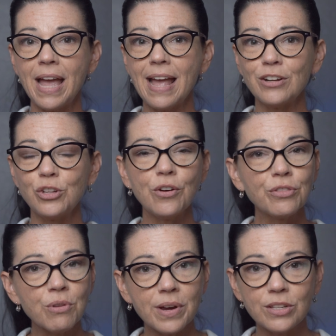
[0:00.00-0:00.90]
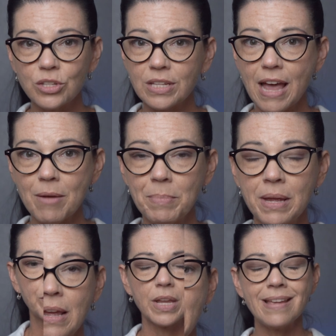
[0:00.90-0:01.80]
and go through each step.
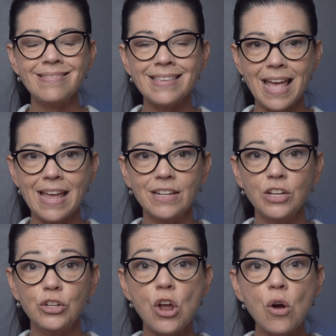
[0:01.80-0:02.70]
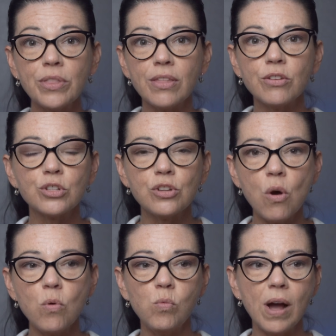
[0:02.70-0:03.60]
In the end, know that there's
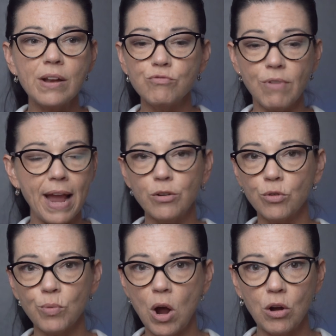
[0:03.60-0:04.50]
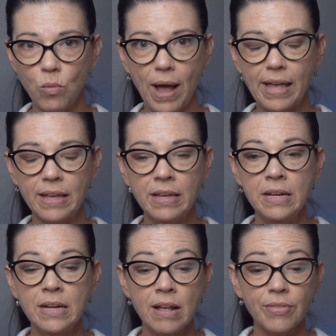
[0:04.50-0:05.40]
no one right or wrong way.
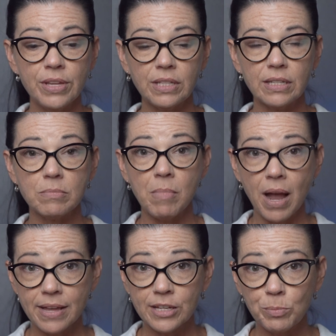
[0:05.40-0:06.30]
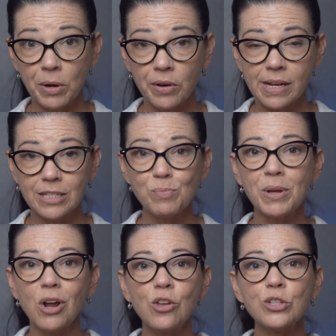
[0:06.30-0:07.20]
This is my experience,
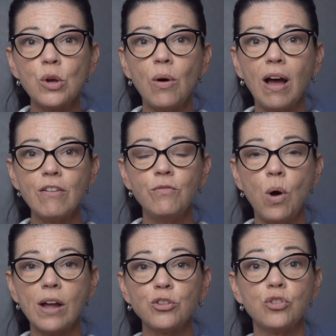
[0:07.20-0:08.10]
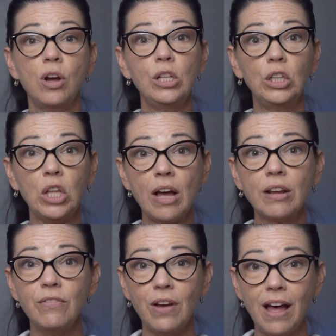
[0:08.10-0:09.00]
but also I've watched a
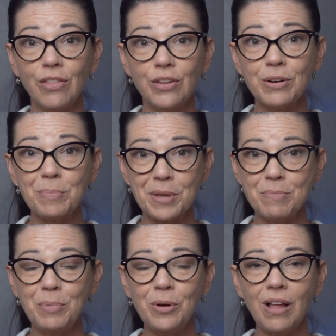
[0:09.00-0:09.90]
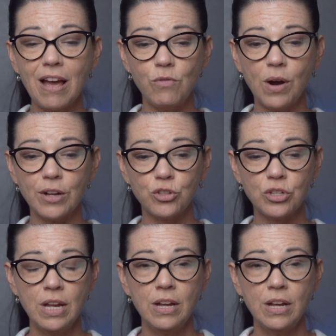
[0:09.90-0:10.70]
lot of other people. I've watched